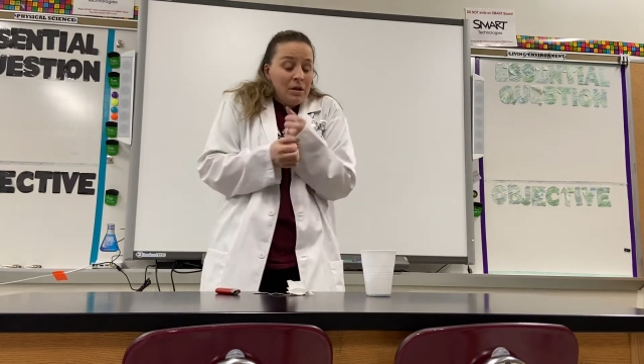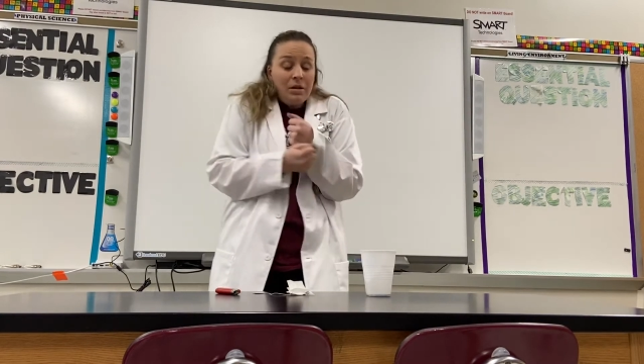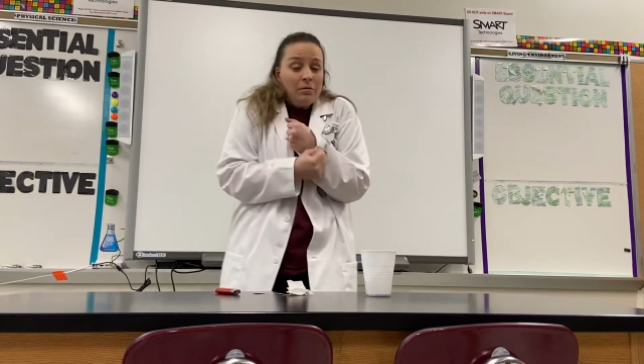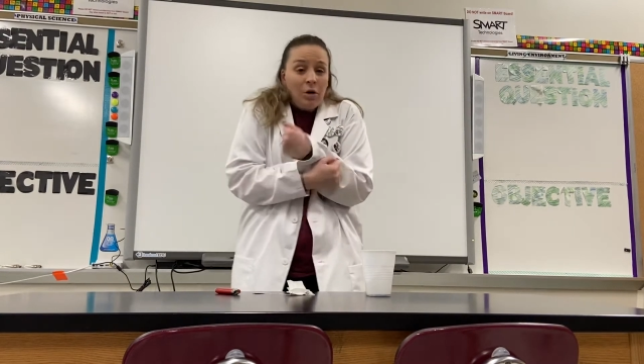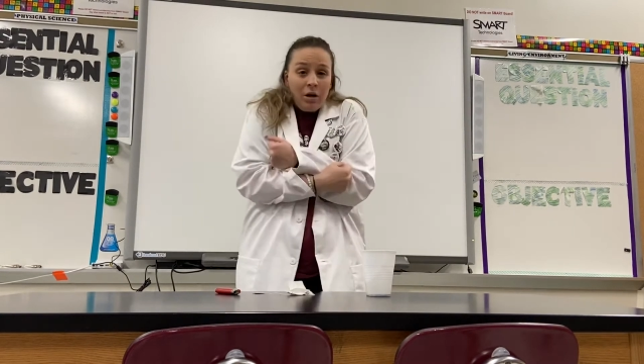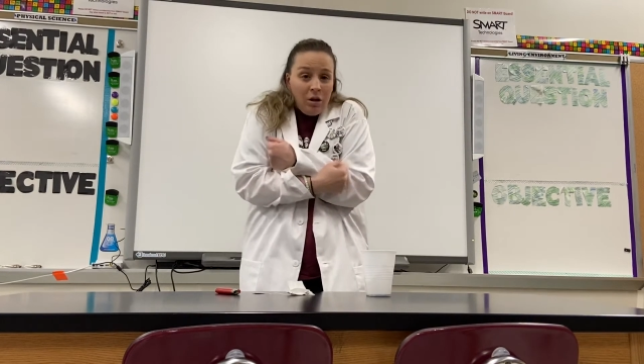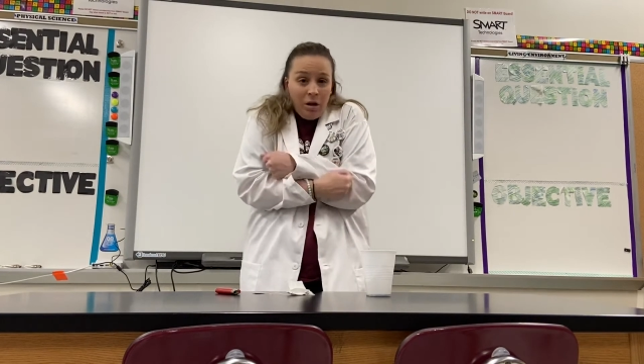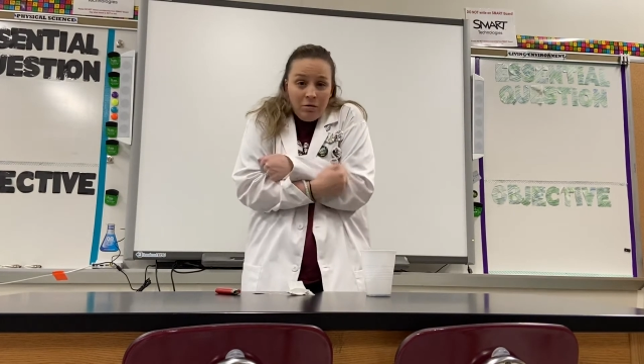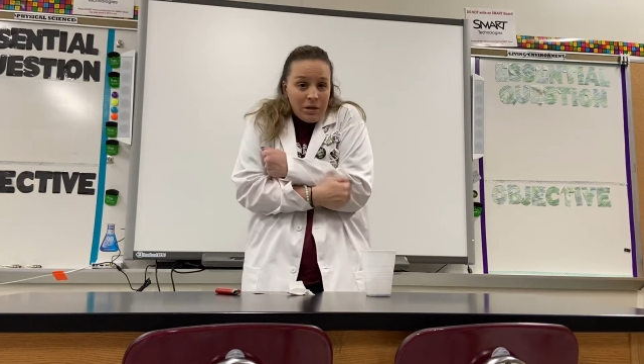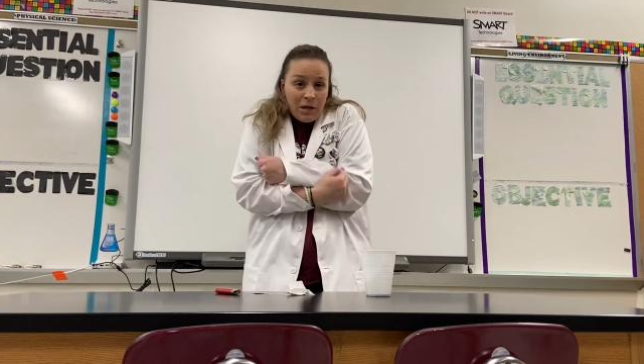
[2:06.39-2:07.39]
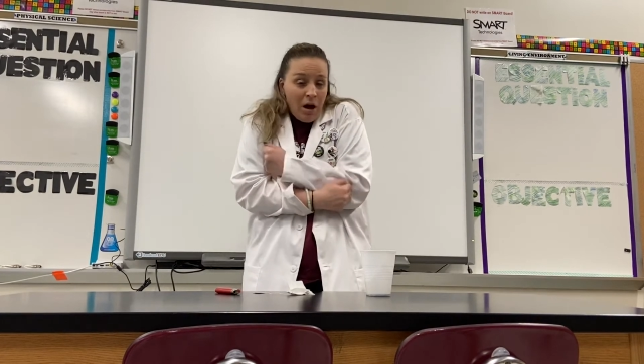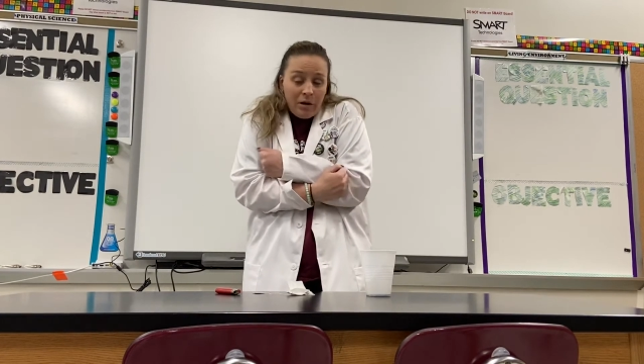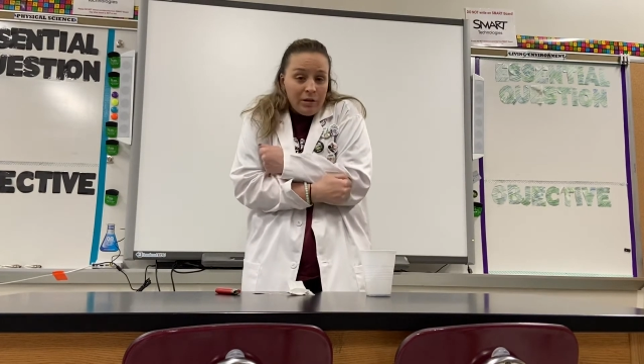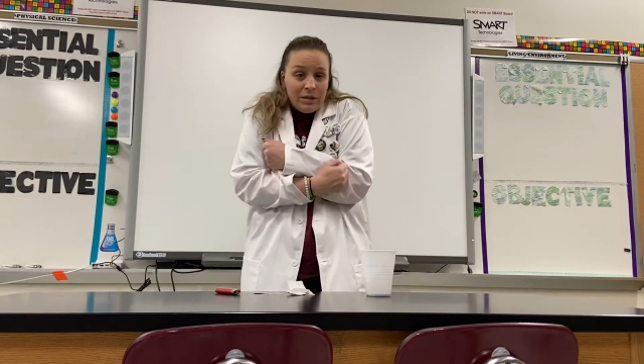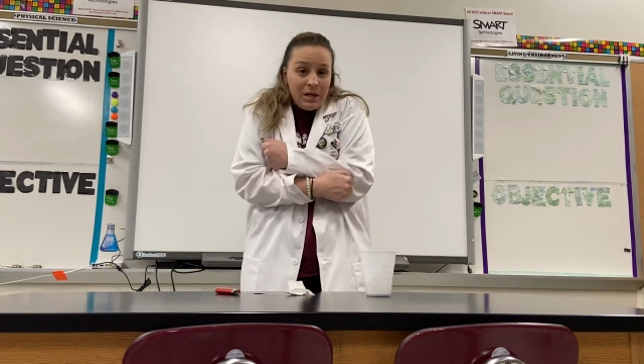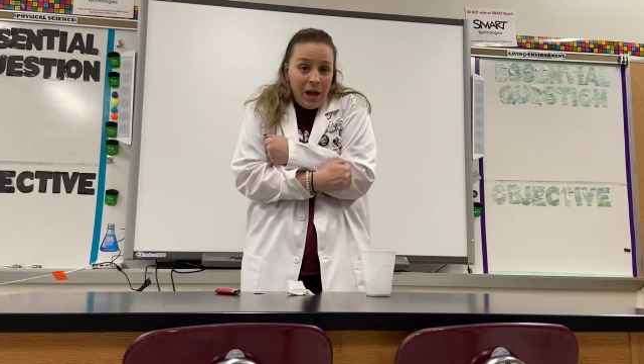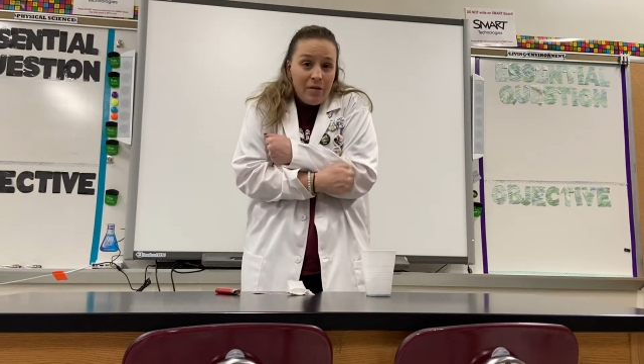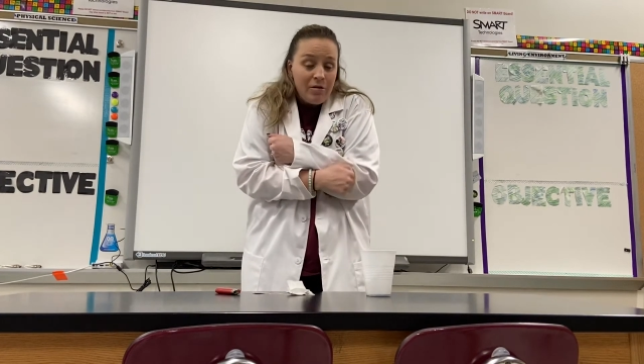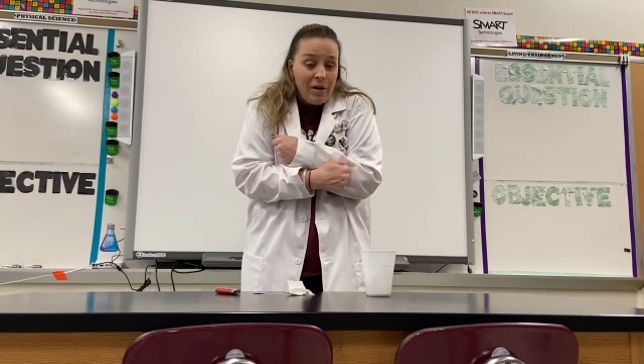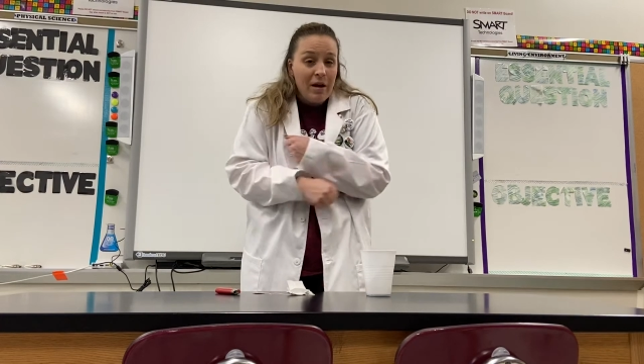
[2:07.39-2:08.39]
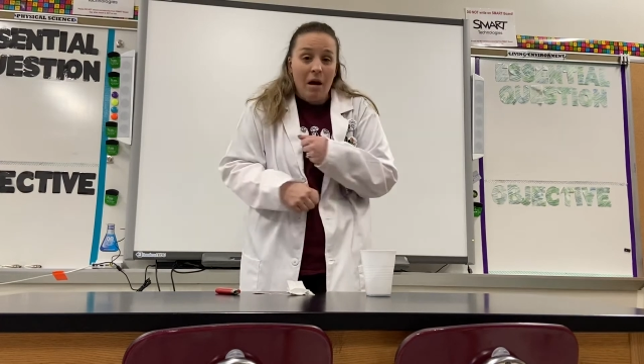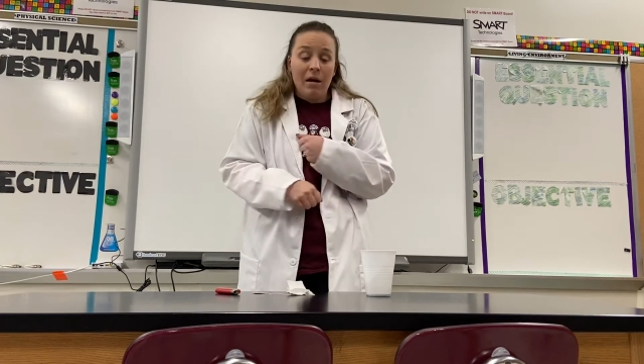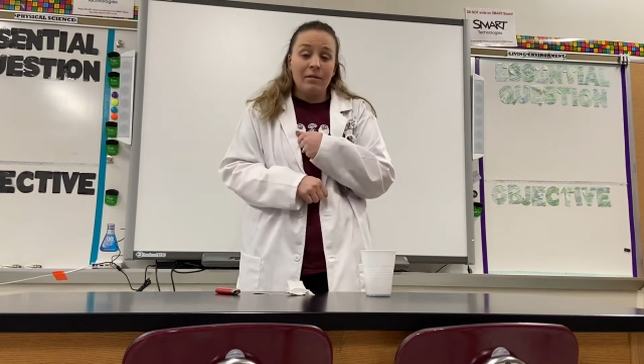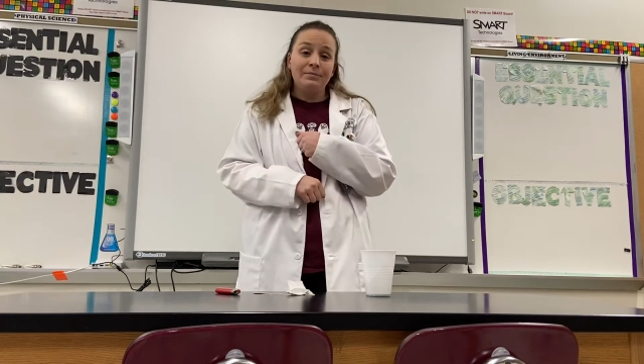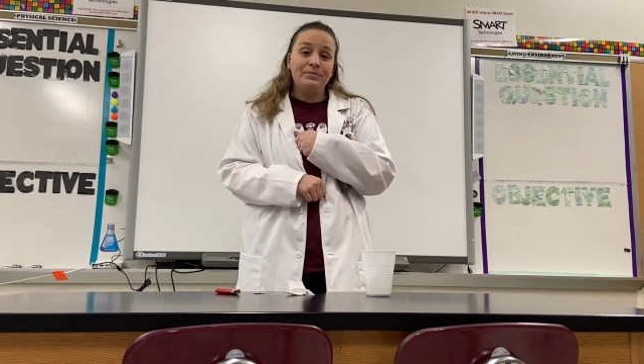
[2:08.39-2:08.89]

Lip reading: the more close and huddled together they are.